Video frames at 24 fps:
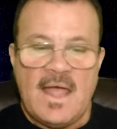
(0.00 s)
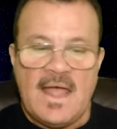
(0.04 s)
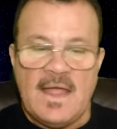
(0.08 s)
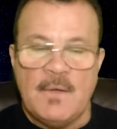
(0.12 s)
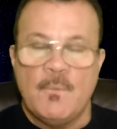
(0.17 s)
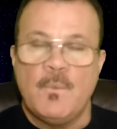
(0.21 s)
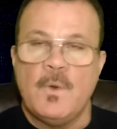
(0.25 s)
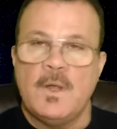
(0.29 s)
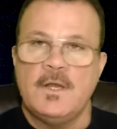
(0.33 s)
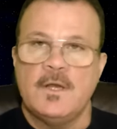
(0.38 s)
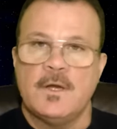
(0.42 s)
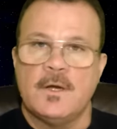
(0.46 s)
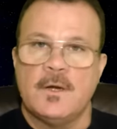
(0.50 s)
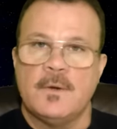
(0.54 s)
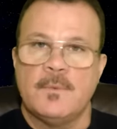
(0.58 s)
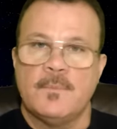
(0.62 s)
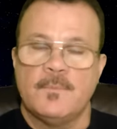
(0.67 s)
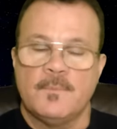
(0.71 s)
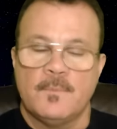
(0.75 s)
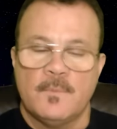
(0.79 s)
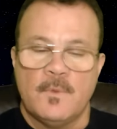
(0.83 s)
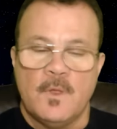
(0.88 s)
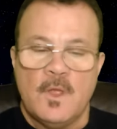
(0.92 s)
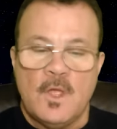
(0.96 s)
I wonder,
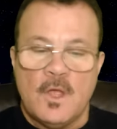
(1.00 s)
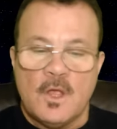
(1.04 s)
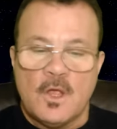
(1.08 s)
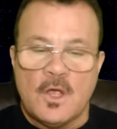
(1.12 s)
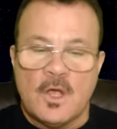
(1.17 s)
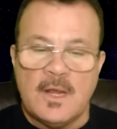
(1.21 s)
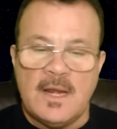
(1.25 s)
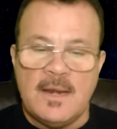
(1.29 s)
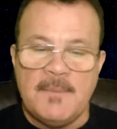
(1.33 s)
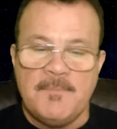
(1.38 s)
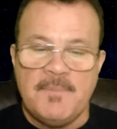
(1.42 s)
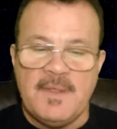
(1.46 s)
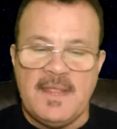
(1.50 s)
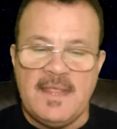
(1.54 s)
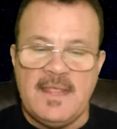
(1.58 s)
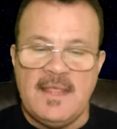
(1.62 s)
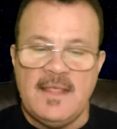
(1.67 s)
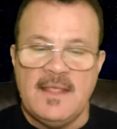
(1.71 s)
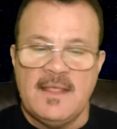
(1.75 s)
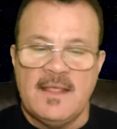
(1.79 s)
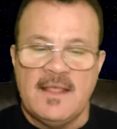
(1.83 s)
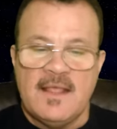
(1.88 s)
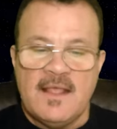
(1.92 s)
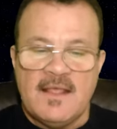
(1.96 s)
could it
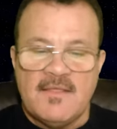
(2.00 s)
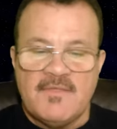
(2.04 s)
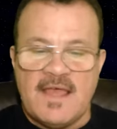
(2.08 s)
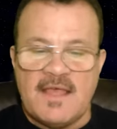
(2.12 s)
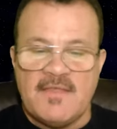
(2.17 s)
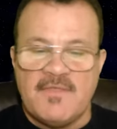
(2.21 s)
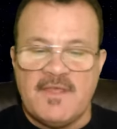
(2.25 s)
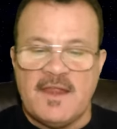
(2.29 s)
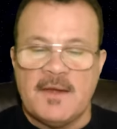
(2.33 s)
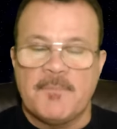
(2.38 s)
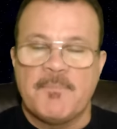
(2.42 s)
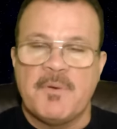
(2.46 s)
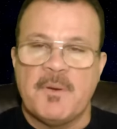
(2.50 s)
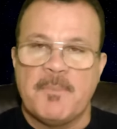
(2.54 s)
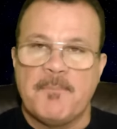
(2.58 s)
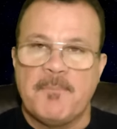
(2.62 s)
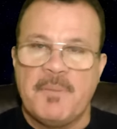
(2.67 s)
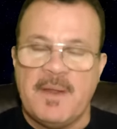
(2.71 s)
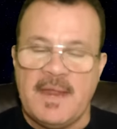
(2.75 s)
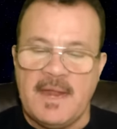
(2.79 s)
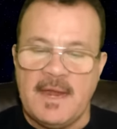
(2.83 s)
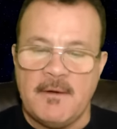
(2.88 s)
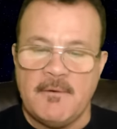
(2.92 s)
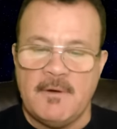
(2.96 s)
be that they're
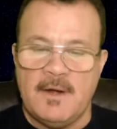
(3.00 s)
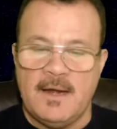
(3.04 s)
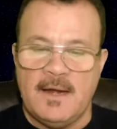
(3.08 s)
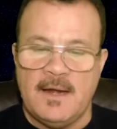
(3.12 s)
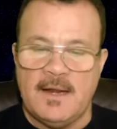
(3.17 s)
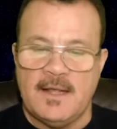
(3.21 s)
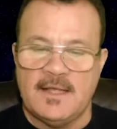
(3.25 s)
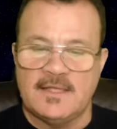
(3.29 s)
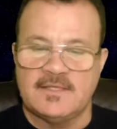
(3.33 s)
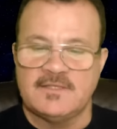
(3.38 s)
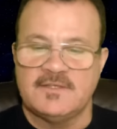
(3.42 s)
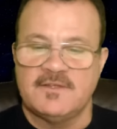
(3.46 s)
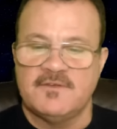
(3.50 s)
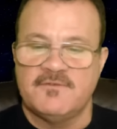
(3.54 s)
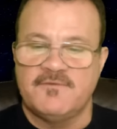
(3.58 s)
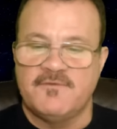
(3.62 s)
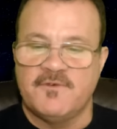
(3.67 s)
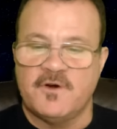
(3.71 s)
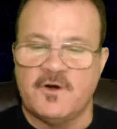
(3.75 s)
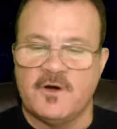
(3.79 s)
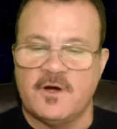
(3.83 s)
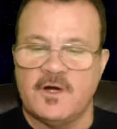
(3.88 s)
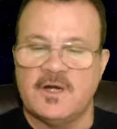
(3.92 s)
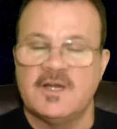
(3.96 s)
preparing us
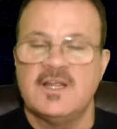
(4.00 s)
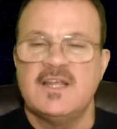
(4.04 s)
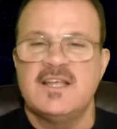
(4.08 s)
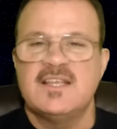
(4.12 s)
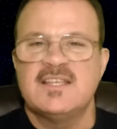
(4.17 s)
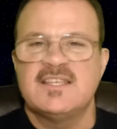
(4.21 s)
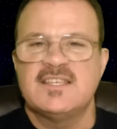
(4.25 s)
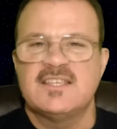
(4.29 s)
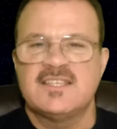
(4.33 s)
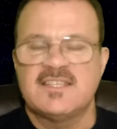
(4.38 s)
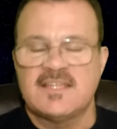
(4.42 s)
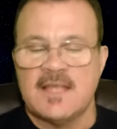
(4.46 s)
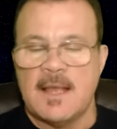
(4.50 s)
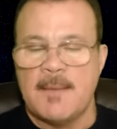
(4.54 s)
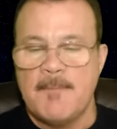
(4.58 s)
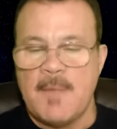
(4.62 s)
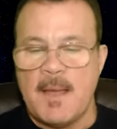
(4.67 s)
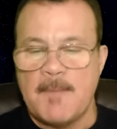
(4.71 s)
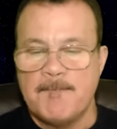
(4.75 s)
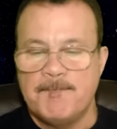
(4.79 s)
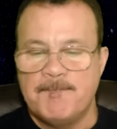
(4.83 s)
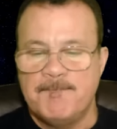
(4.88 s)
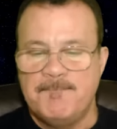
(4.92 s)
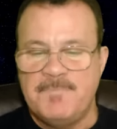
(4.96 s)
for some
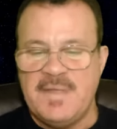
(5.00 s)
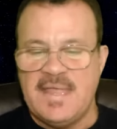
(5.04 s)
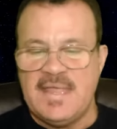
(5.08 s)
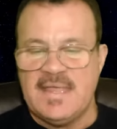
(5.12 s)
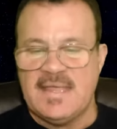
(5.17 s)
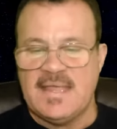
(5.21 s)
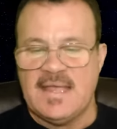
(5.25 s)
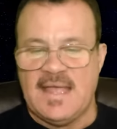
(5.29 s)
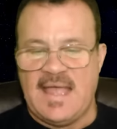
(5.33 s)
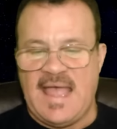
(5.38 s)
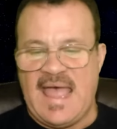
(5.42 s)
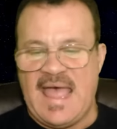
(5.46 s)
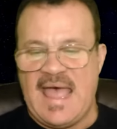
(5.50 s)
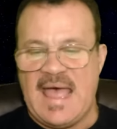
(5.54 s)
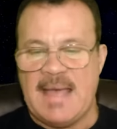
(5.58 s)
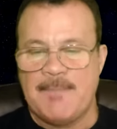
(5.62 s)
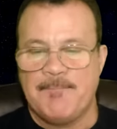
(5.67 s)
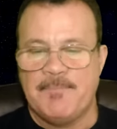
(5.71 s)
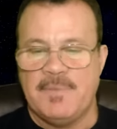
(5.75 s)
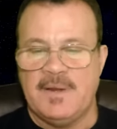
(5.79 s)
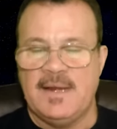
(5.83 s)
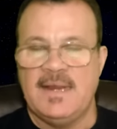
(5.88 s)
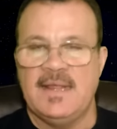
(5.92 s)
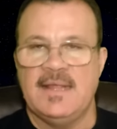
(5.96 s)
big
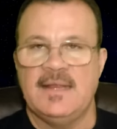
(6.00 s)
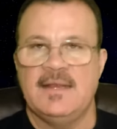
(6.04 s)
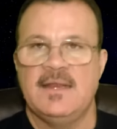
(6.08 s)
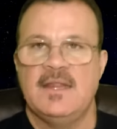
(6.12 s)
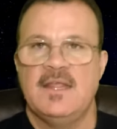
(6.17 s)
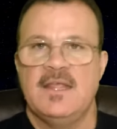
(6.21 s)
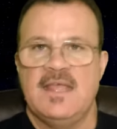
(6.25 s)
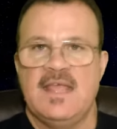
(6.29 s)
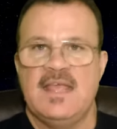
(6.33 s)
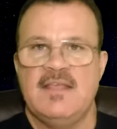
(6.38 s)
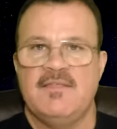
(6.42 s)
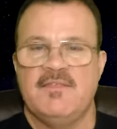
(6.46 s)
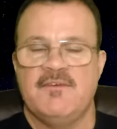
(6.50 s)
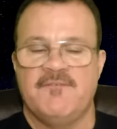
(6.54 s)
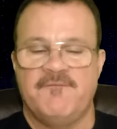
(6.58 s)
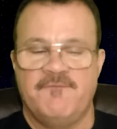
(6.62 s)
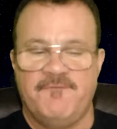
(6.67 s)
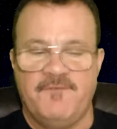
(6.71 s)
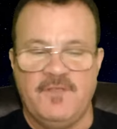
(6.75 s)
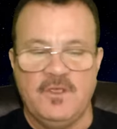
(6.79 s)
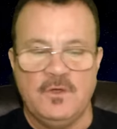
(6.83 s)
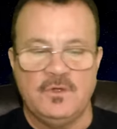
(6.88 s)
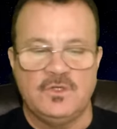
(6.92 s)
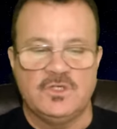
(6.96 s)
happening in the
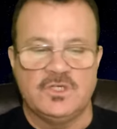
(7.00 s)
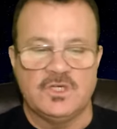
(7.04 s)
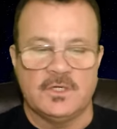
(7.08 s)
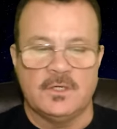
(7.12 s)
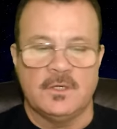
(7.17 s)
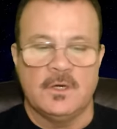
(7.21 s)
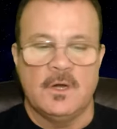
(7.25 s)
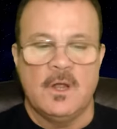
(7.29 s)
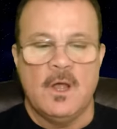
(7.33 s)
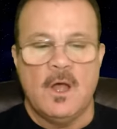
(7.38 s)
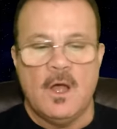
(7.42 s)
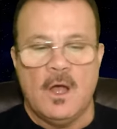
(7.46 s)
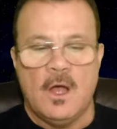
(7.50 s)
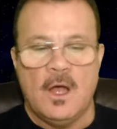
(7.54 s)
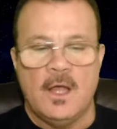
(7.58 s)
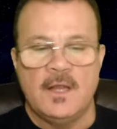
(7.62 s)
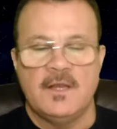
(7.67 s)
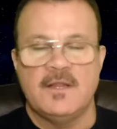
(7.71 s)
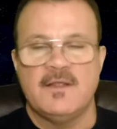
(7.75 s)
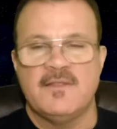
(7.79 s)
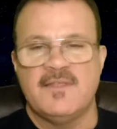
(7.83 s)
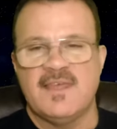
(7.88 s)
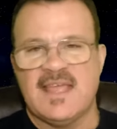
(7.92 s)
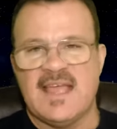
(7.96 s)
future
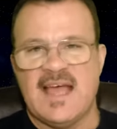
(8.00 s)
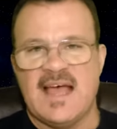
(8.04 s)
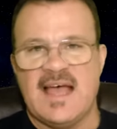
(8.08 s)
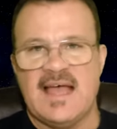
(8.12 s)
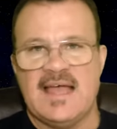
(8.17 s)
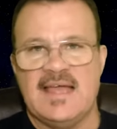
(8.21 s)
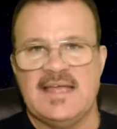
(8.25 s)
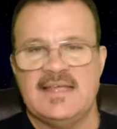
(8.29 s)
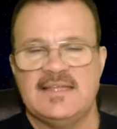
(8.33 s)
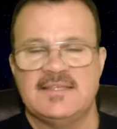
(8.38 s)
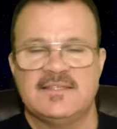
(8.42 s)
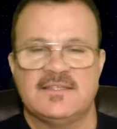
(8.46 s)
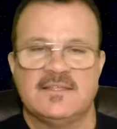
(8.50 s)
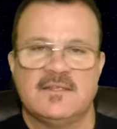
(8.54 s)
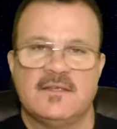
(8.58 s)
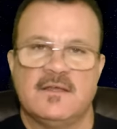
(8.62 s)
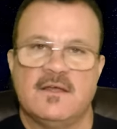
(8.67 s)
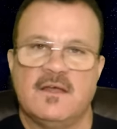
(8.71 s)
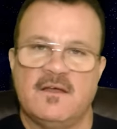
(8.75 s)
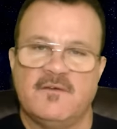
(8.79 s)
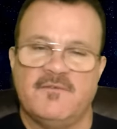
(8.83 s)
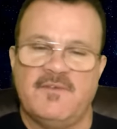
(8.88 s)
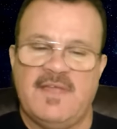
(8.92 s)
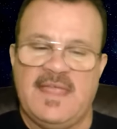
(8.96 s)
under the guise
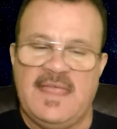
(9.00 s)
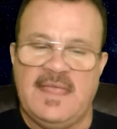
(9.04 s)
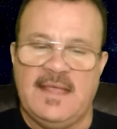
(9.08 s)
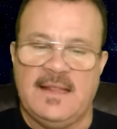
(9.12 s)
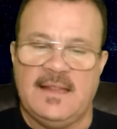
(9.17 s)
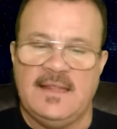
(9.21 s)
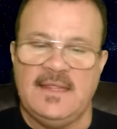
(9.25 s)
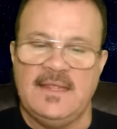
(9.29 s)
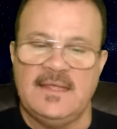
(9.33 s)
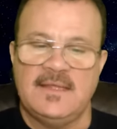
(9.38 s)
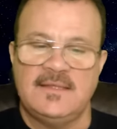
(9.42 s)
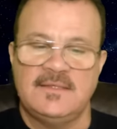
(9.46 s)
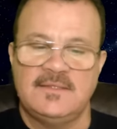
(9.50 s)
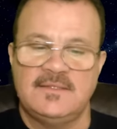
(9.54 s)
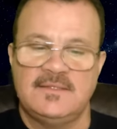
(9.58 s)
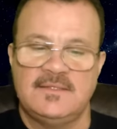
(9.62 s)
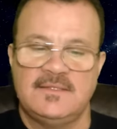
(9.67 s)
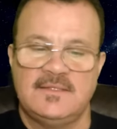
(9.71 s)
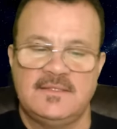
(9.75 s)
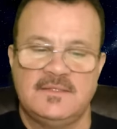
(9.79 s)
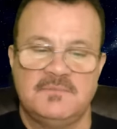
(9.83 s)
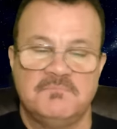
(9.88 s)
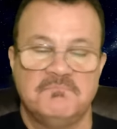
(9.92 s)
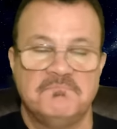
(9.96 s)
of
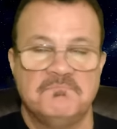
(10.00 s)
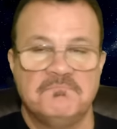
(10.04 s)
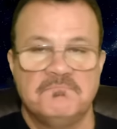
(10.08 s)
aliens?